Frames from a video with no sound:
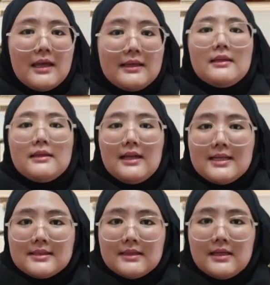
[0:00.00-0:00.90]
And
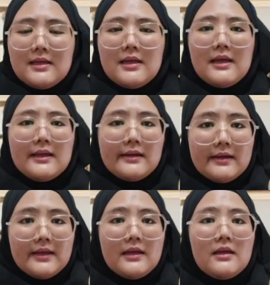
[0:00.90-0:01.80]
lastly,
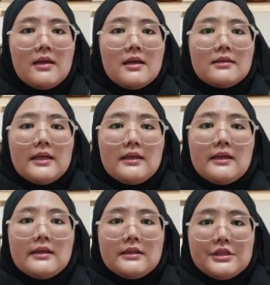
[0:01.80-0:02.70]
handling
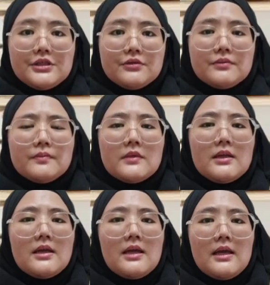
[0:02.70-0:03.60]
technical issue.
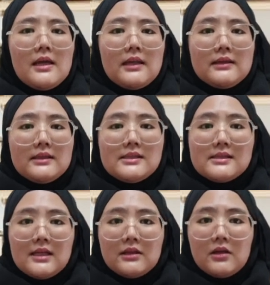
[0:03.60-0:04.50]
At
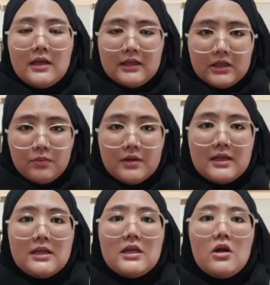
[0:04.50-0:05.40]
the
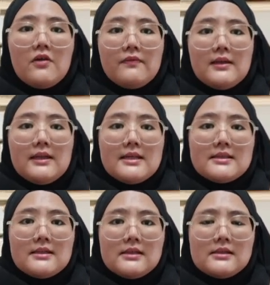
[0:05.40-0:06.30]
beginning of the
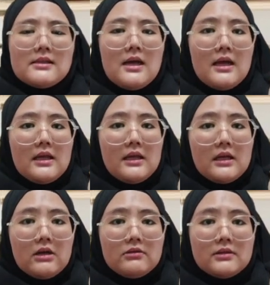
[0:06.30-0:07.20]
lessons, I
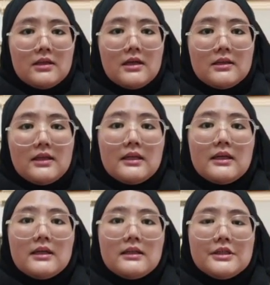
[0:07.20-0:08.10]
encountered a
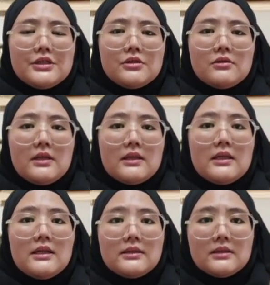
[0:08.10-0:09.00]
technical issue that
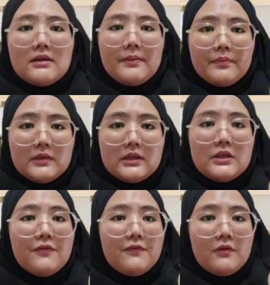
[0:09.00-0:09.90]
interrupted
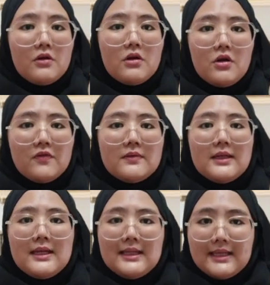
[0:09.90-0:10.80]
the flow of
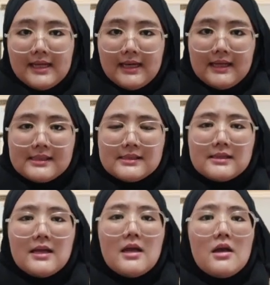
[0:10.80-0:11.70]
the
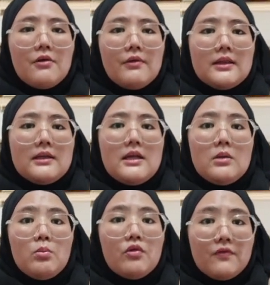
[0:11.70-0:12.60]
class. Rather
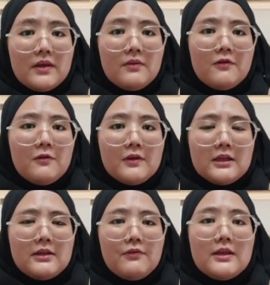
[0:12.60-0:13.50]
than moving
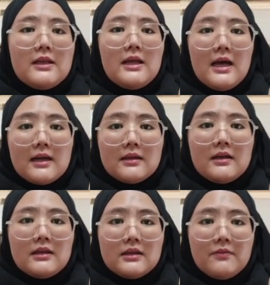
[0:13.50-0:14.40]
forward with the
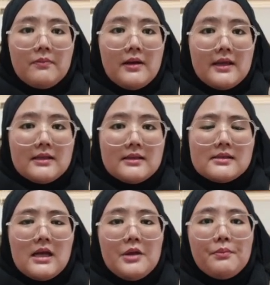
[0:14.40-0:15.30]
alternative
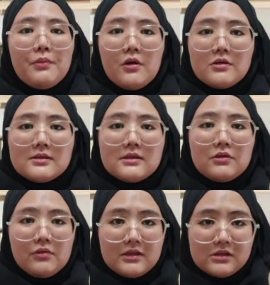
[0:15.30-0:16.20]
plans, I paused
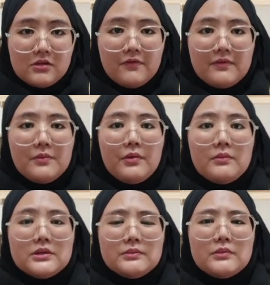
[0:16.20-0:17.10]
to resolve the
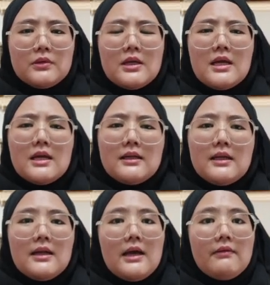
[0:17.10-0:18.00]
problem.
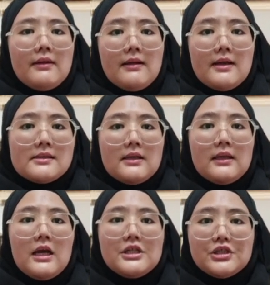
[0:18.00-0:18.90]
Then I realized that
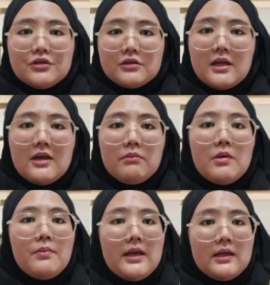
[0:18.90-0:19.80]
I should have
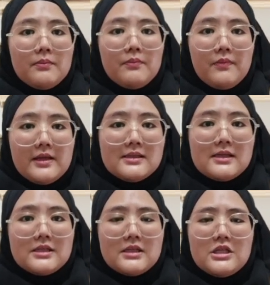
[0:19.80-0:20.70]
a backup plan
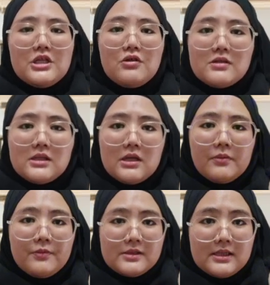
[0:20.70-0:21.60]
such as using
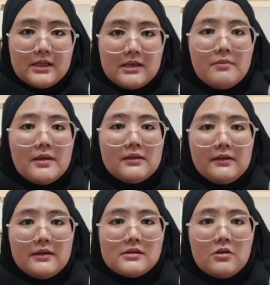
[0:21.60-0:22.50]
a physical
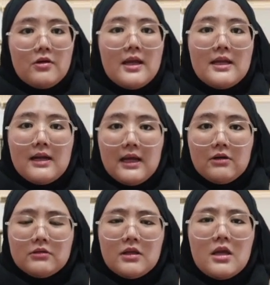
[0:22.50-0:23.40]
materials or
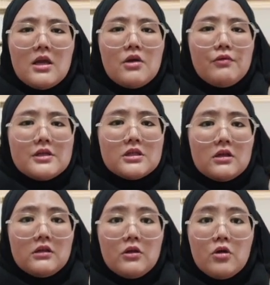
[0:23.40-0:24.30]
handout which
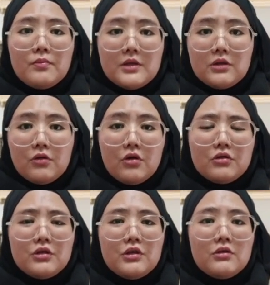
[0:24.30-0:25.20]
allow me to
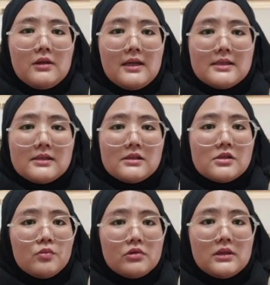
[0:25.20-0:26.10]
continue the lesson
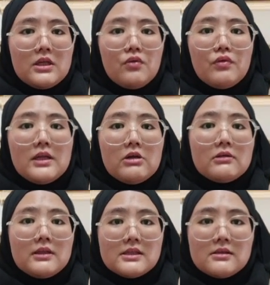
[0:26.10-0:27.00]
smoothly without